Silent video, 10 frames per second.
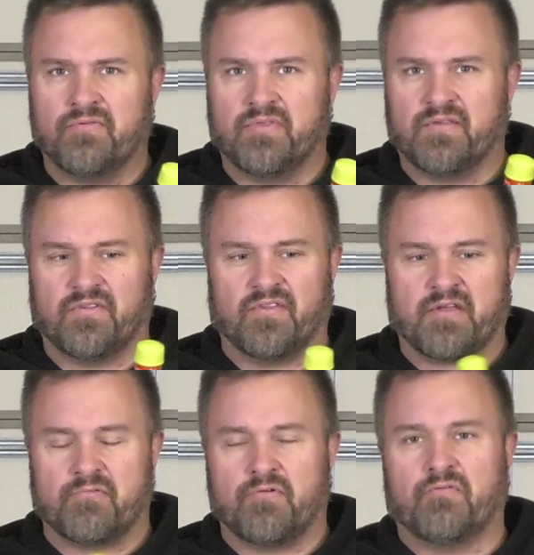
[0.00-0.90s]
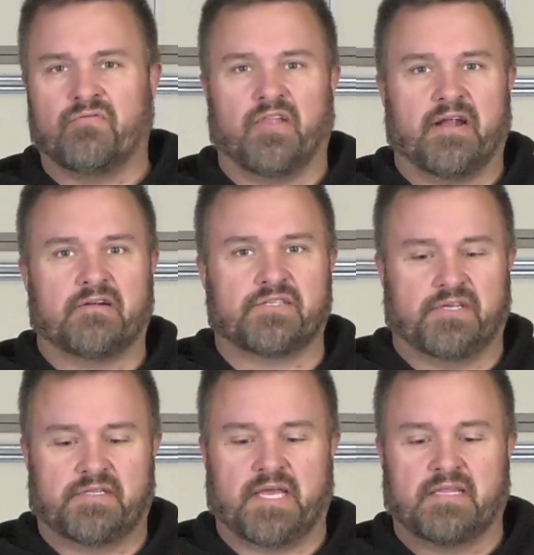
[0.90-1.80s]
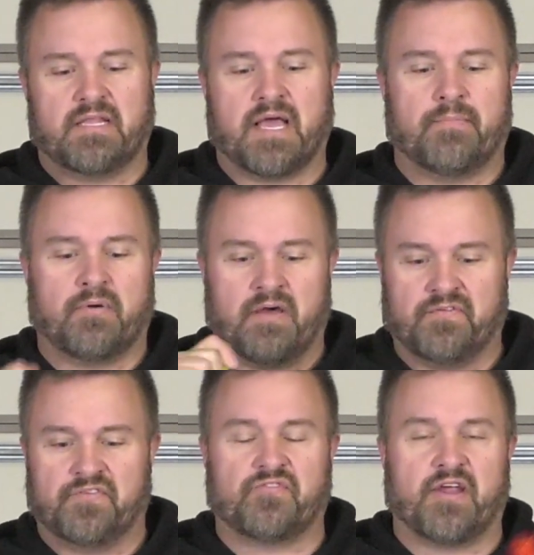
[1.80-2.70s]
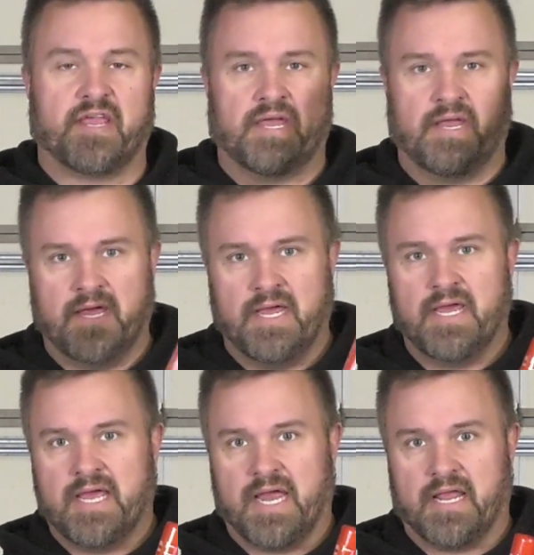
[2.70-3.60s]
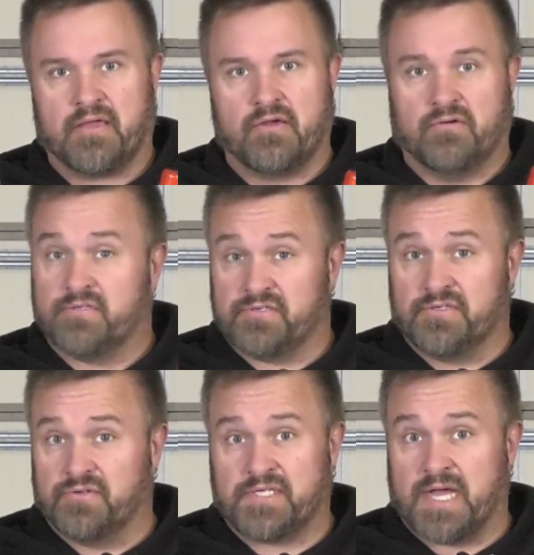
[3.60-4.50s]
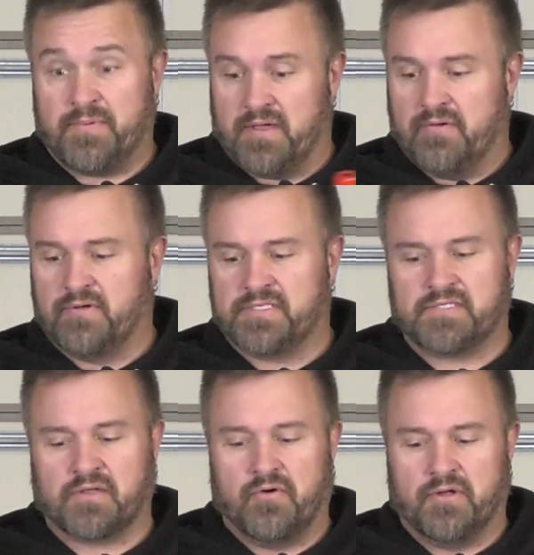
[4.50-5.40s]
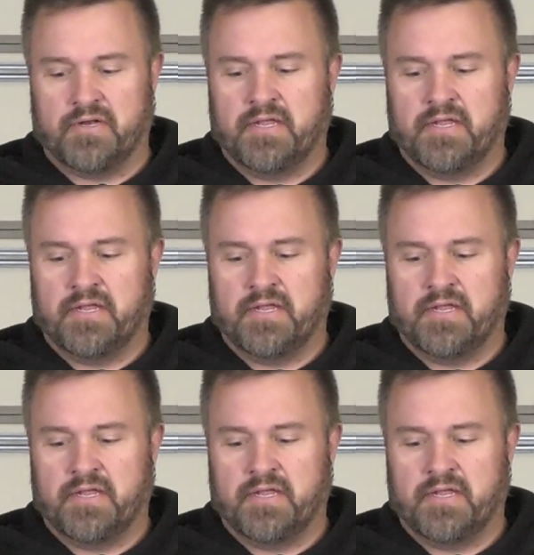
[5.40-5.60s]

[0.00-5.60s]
This is like a road flare, so you take the top off, you strike it, and it goes. There's no stopping it once it's going.